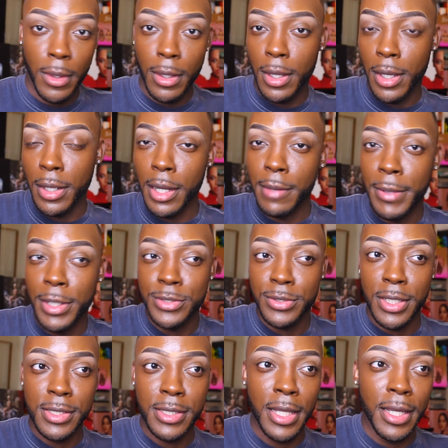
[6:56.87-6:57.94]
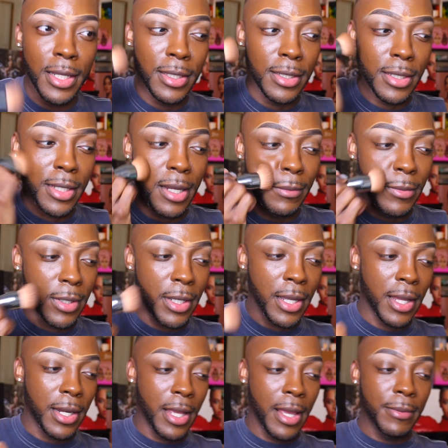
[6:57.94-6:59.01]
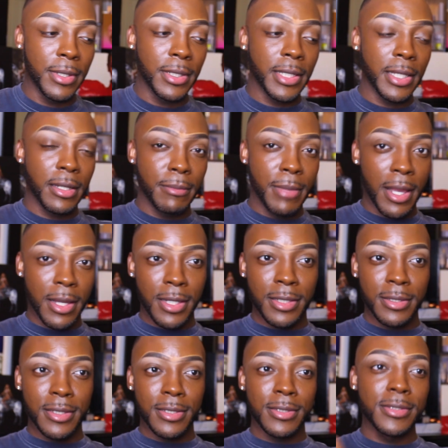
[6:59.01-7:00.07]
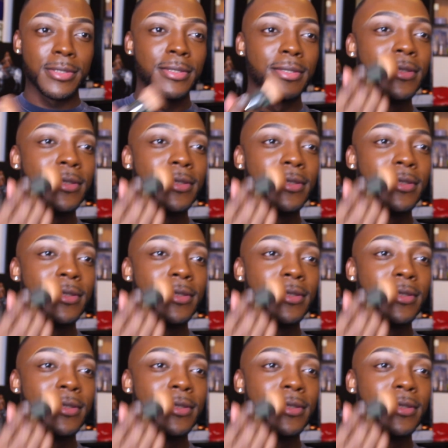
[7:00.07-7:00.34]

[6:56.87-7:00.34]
I gotta make sure I stay in the camera. I gotta have it leaning back like this